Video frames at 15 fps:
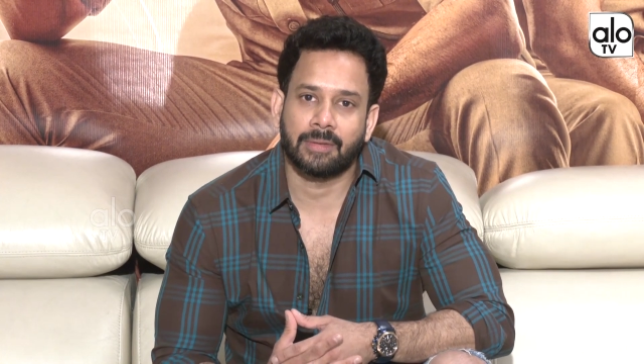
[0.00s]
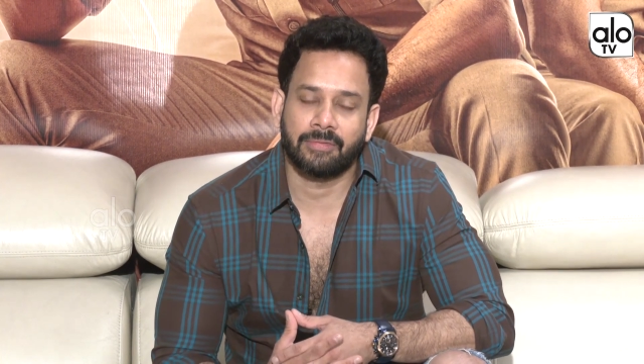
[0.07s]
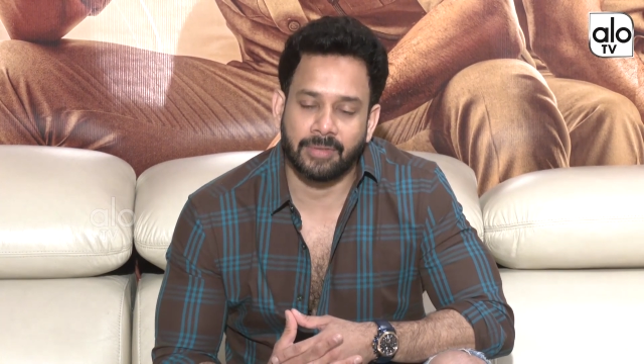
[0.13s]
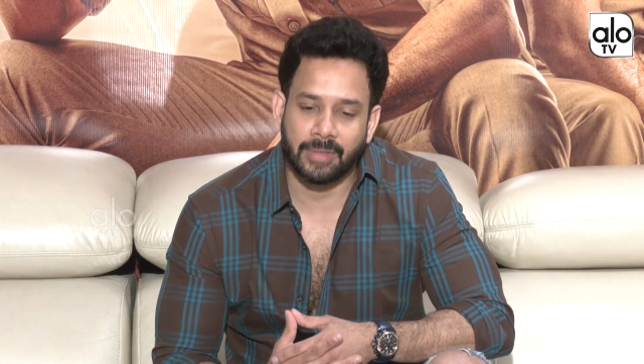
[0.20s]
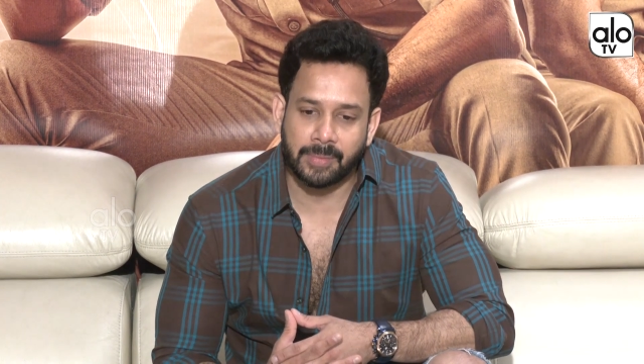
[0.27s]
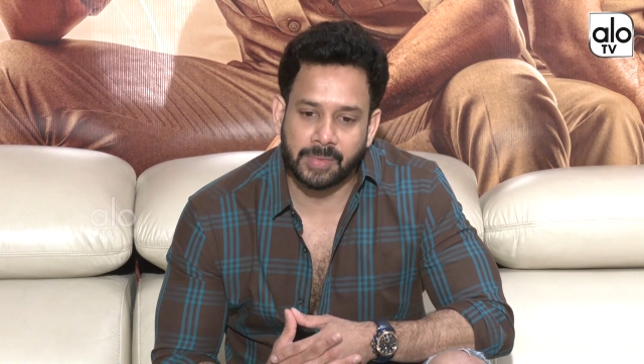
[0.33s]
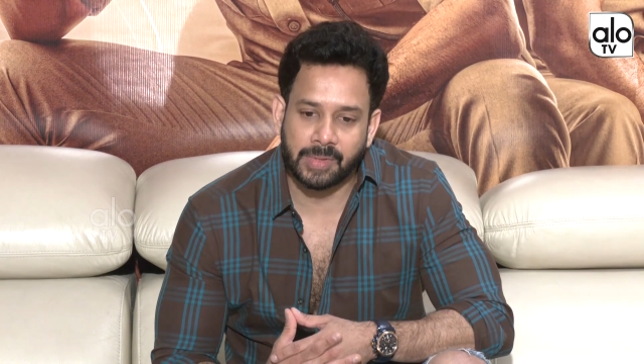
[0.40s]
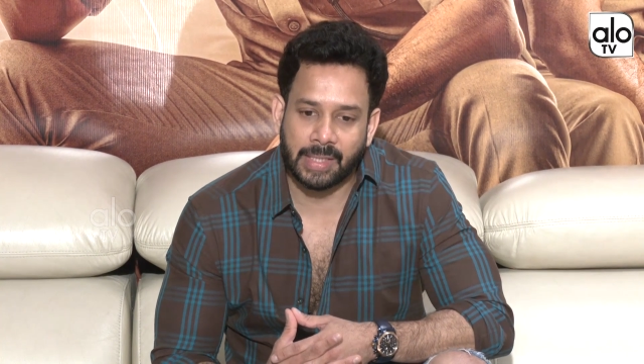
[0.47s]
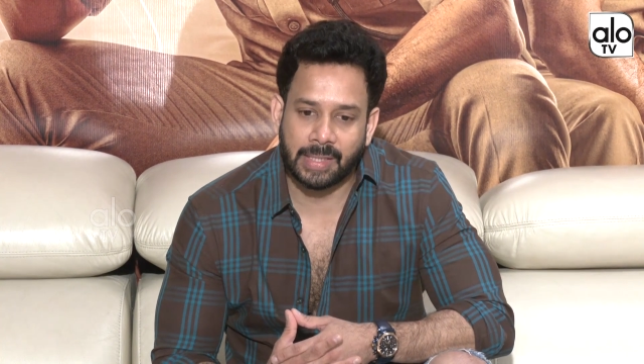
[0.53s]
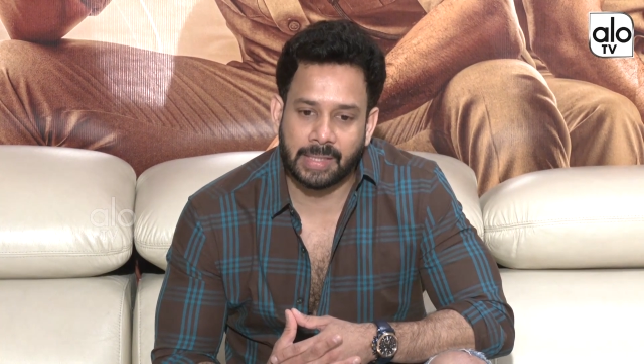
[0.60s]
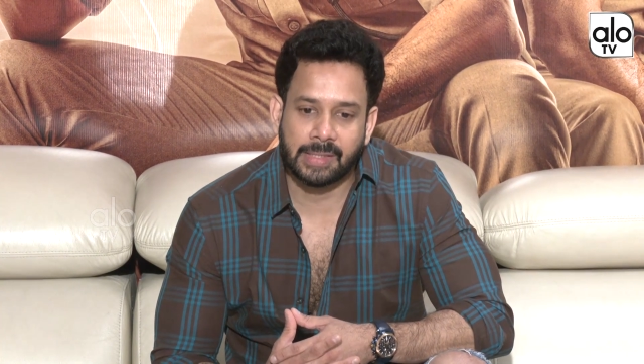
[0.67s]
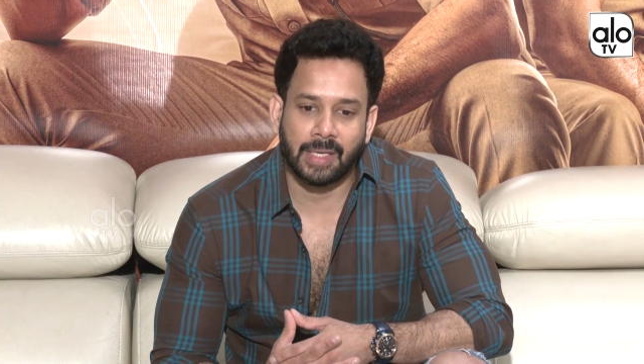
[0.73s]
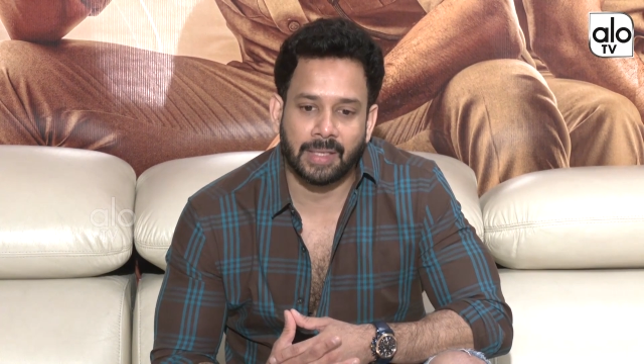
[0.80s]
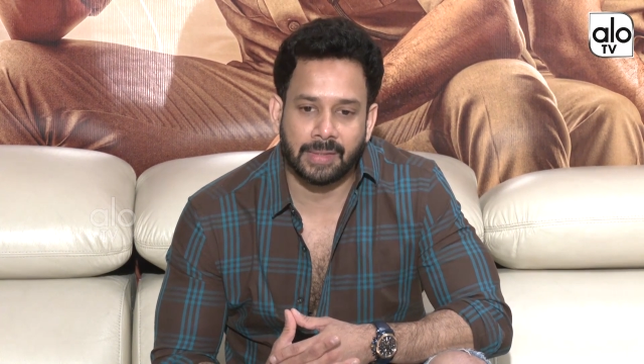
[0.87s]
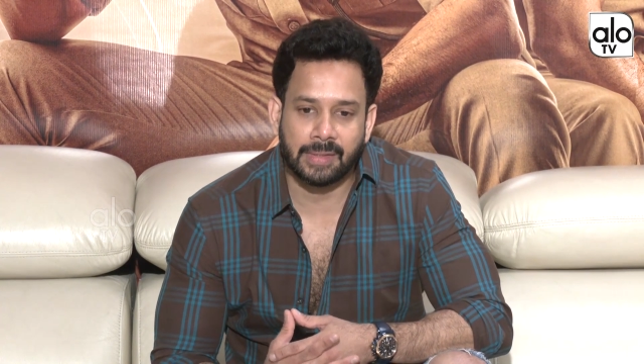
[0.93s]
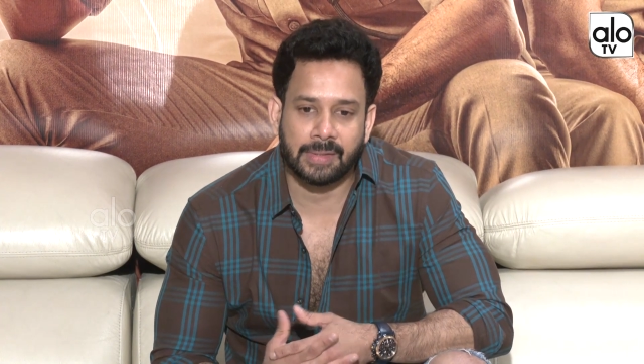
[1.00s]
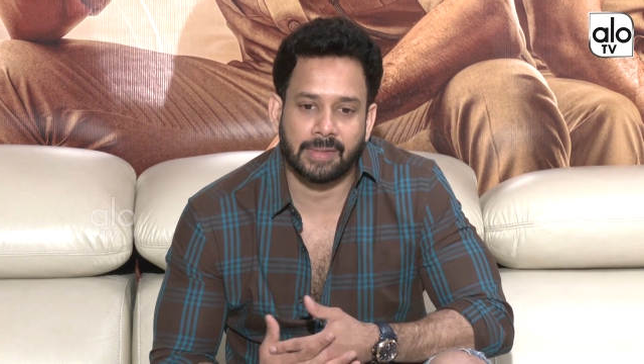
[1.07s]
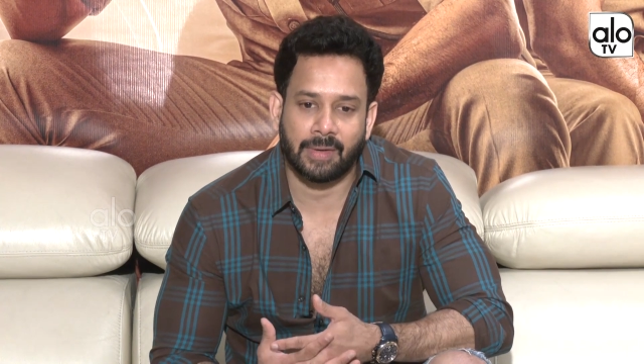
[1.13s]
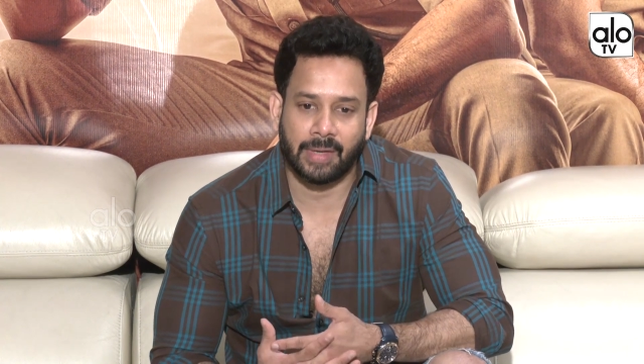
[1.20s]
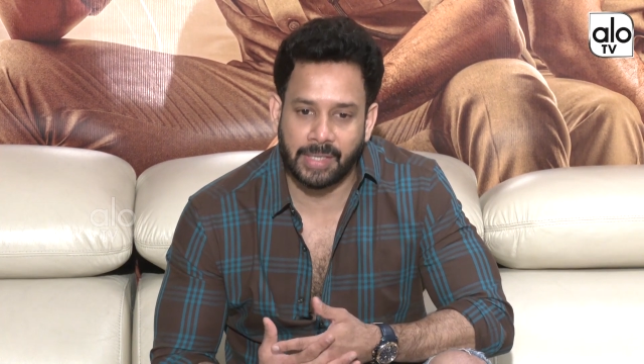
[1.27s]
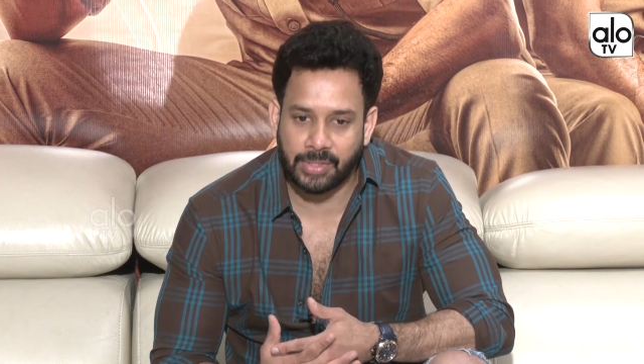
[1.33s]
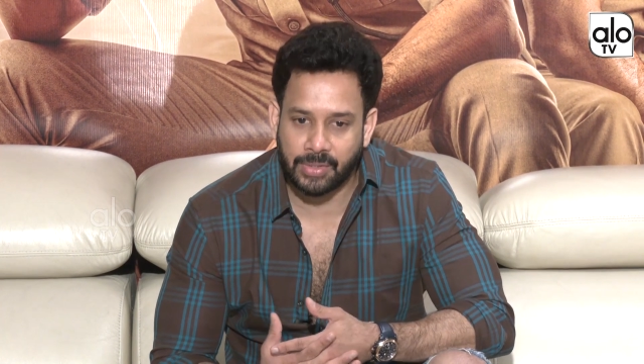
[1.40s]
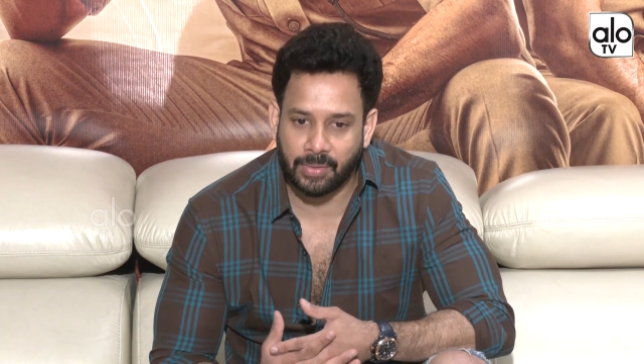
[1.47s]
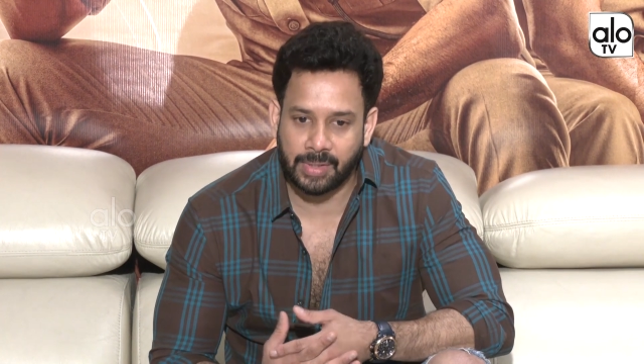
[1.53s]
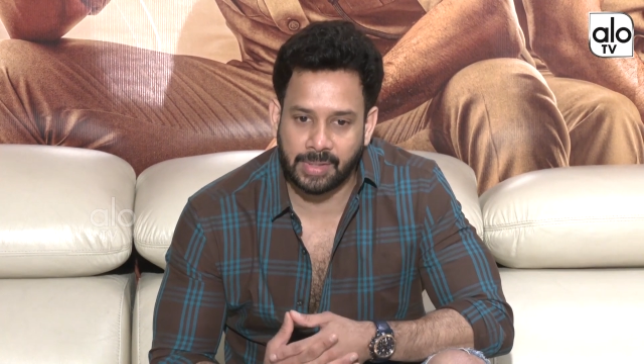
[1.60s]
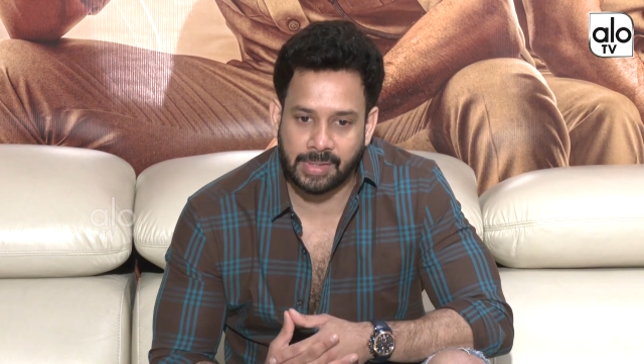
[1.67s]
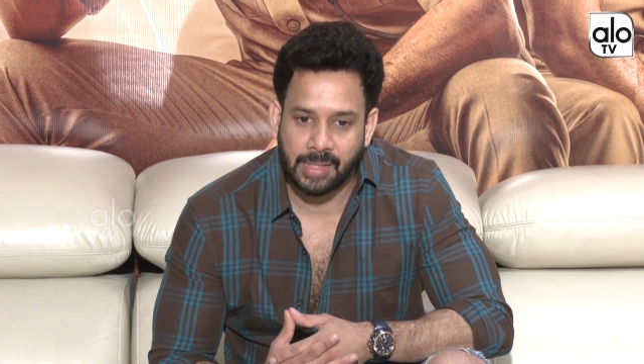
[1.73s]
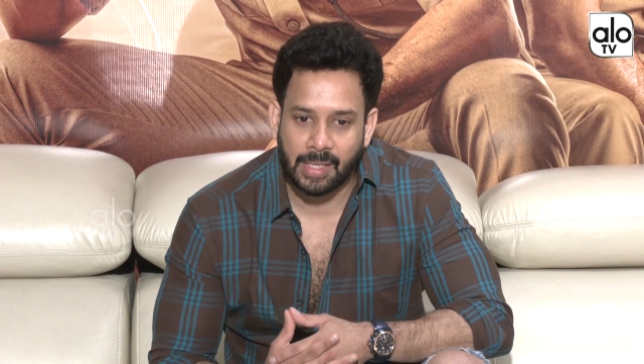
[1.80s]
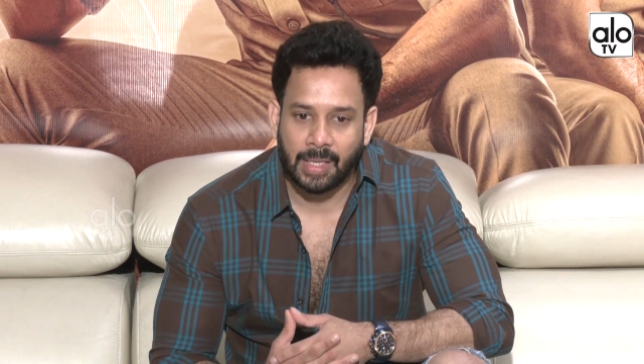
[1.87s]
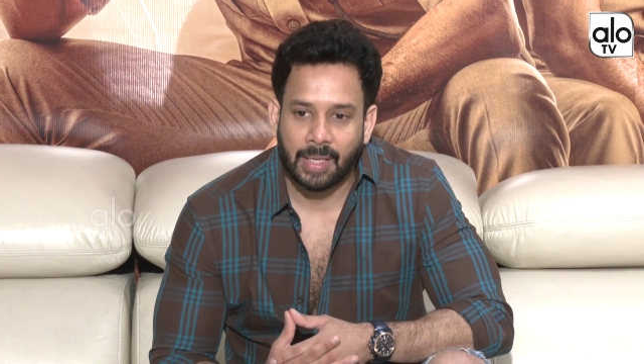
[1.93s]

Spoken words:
films, I guess Hunt is the right choice.